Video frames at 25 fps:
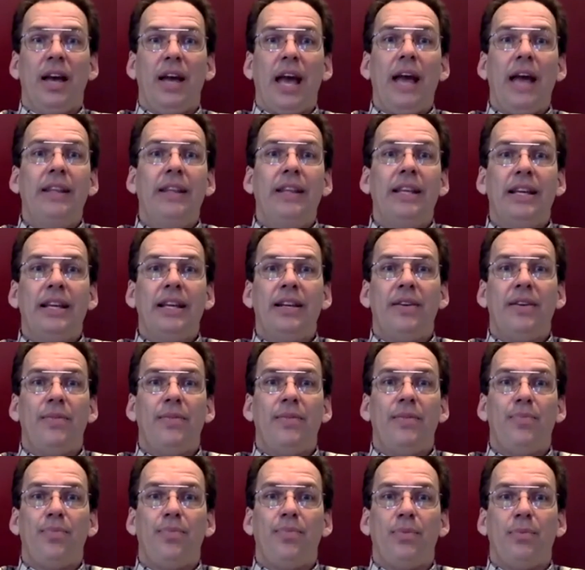And then,
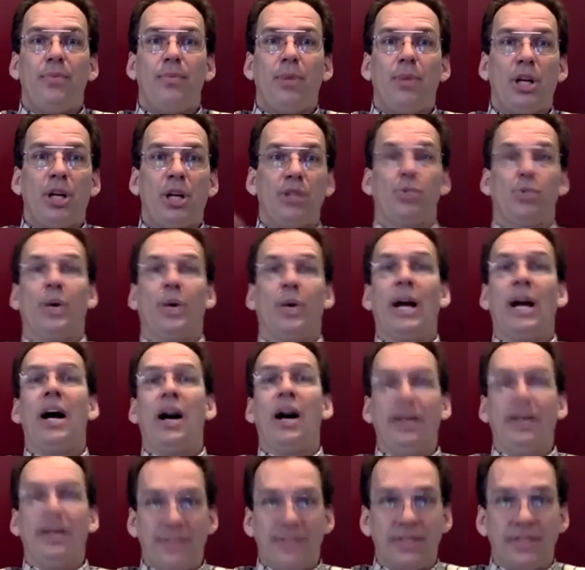because what I
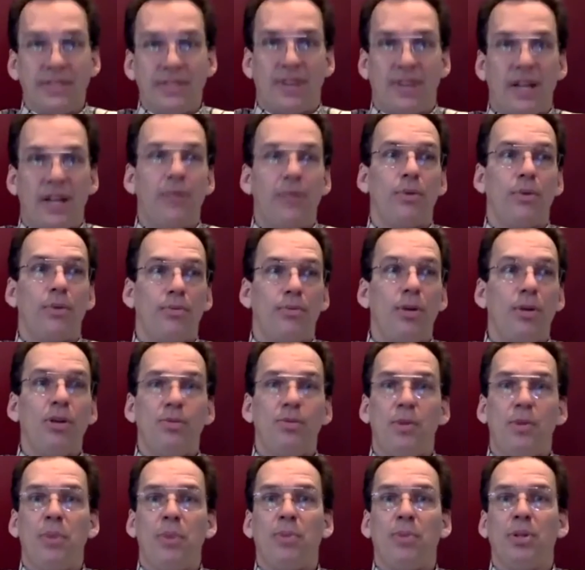often find with
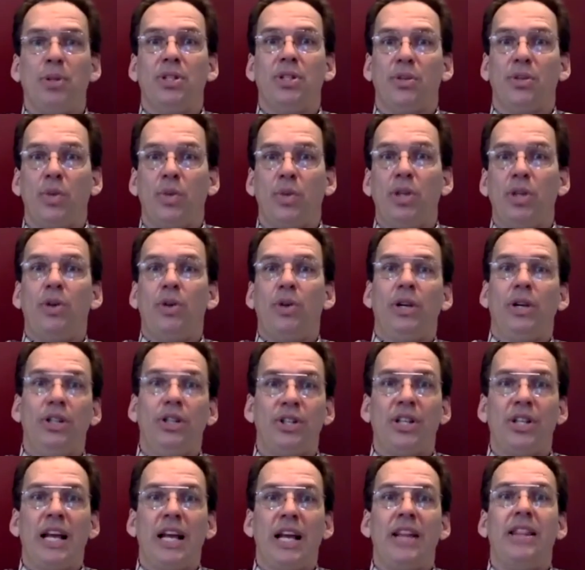most people is that when you
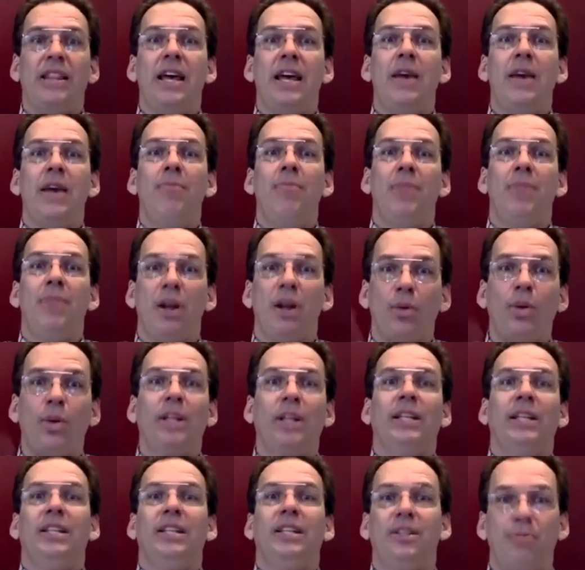understand them, they're
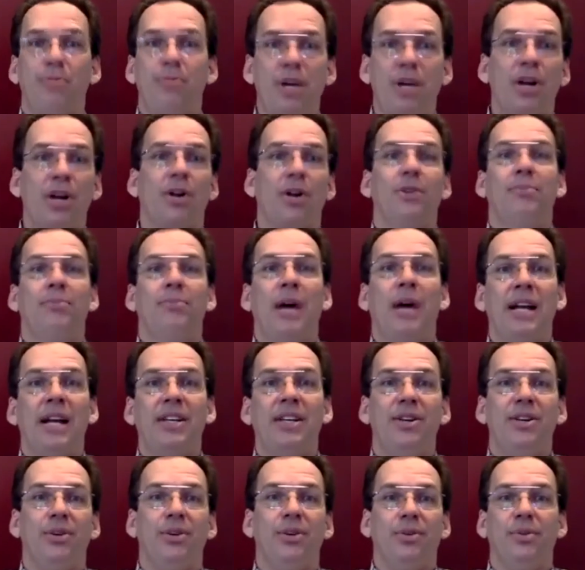willing to be heard by
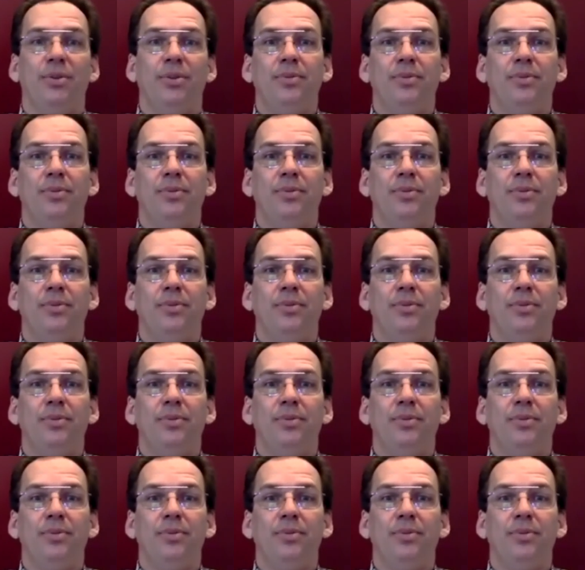you.